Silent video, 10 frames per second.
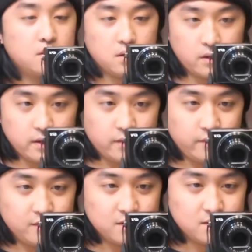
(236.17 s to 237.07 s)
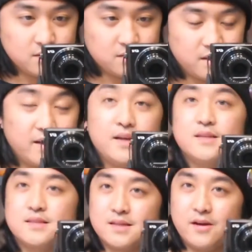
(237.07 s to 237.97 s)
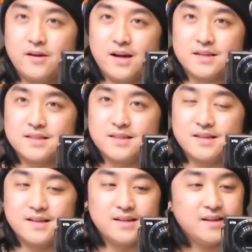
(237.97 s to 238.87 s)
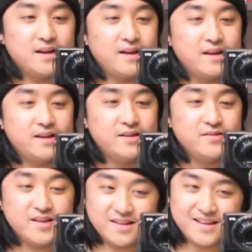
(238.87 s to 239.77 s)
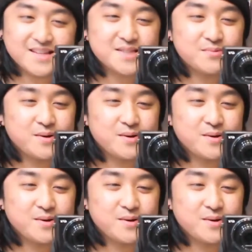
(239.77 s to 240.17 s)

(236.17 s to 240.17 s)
Alright everyone, today is scare acting day, and you can guess